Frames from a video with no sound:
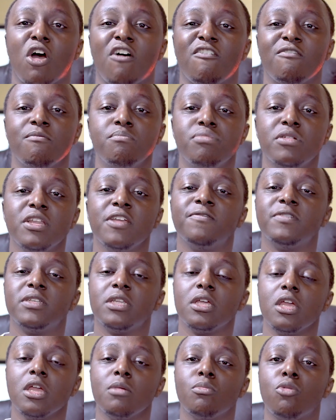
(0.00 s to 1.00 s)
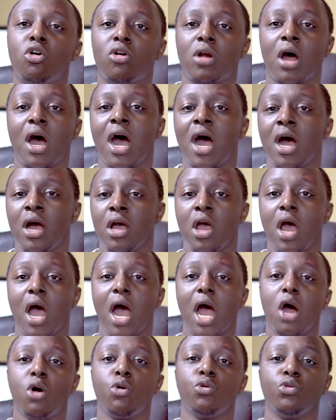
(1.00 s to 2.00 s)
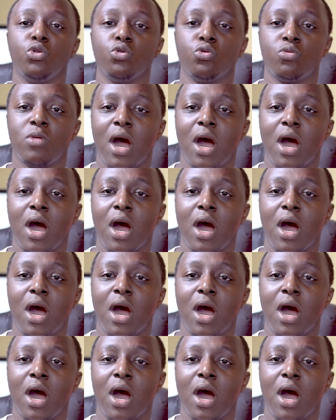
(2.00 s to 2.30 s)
you have briefed him or her how you